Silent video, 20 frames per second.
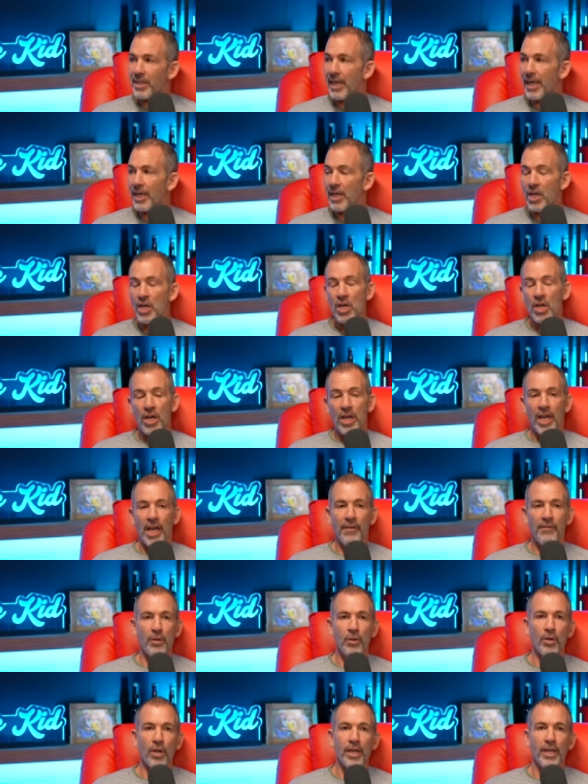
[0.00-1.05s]
like, if
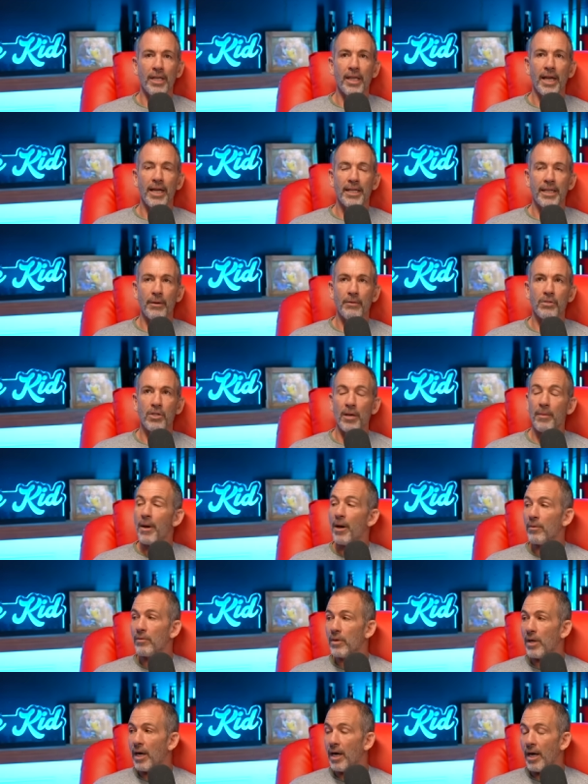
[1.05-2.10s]
you look at like they were talking
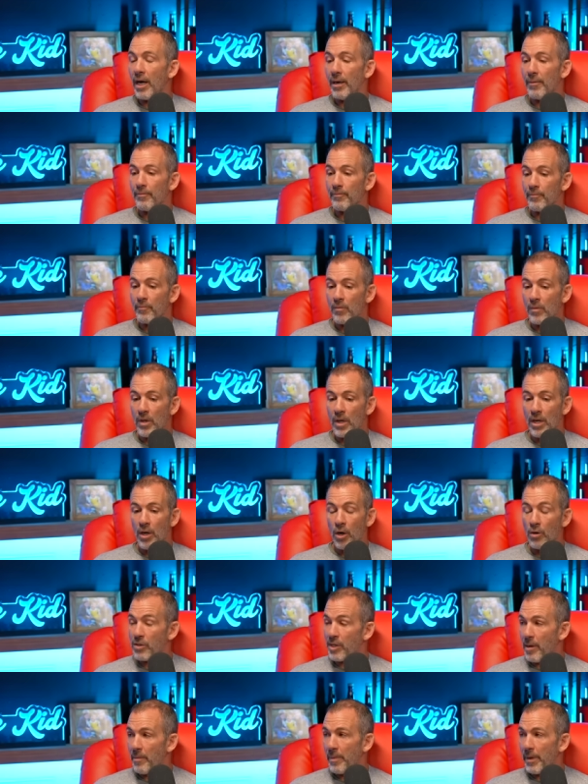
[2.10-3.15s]
about um,
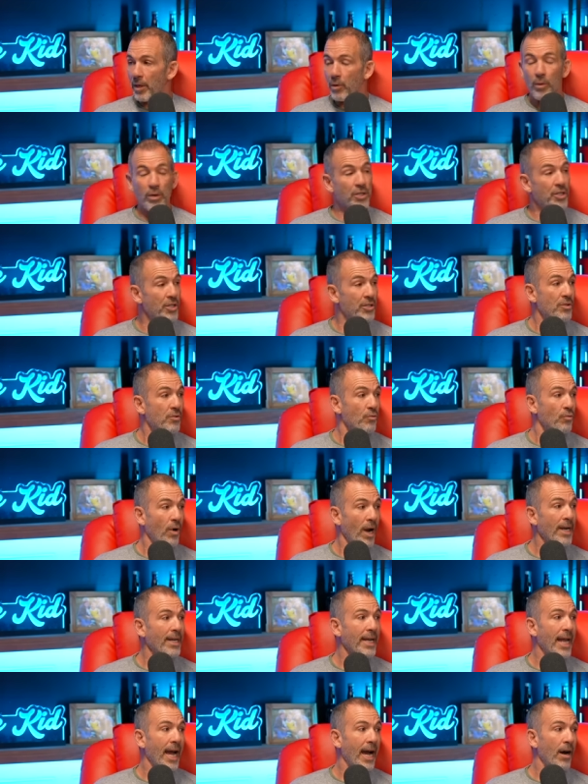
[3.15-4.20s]
Ozempic, which is
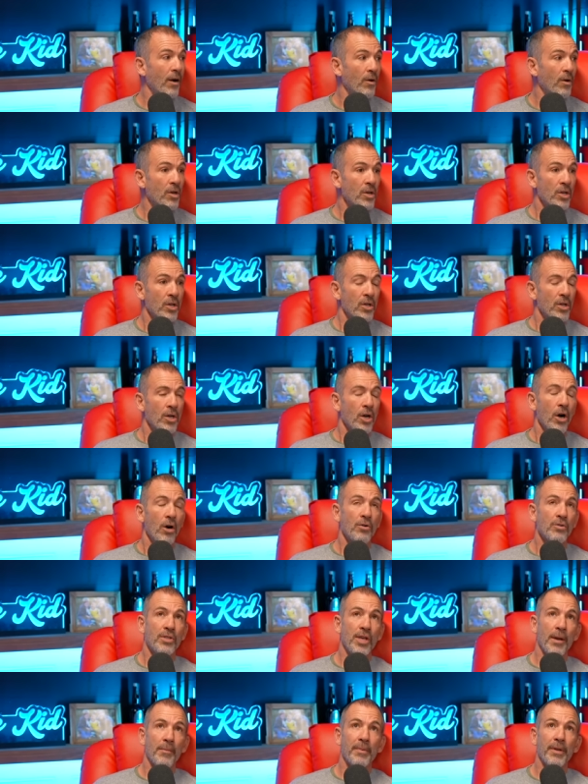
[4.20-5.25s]
right now,
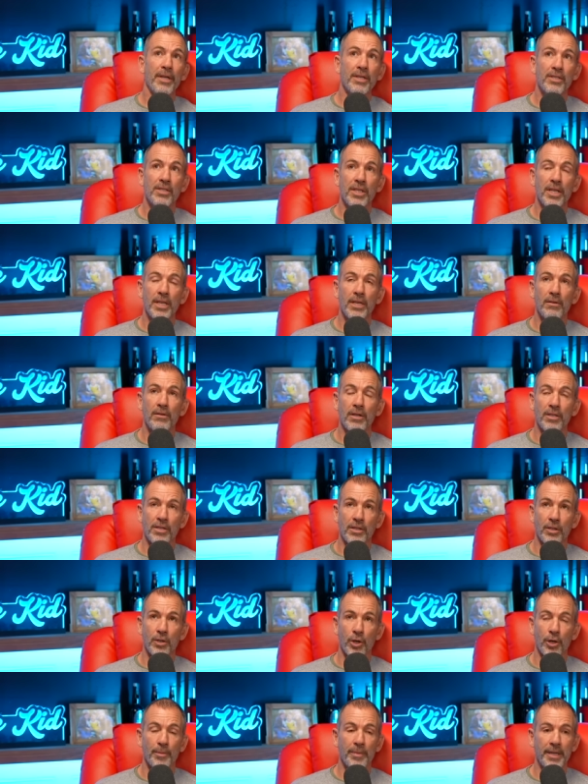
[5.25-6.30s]
Ozempic is the it's a
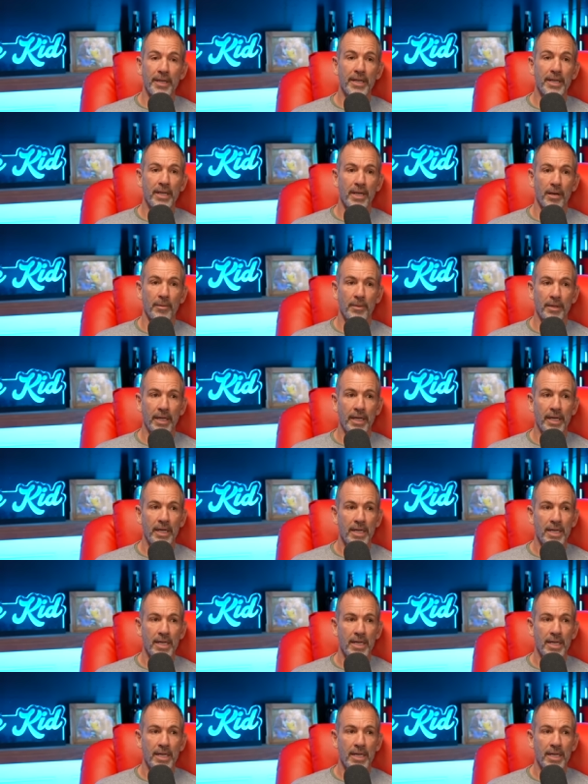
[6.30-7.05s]
European company.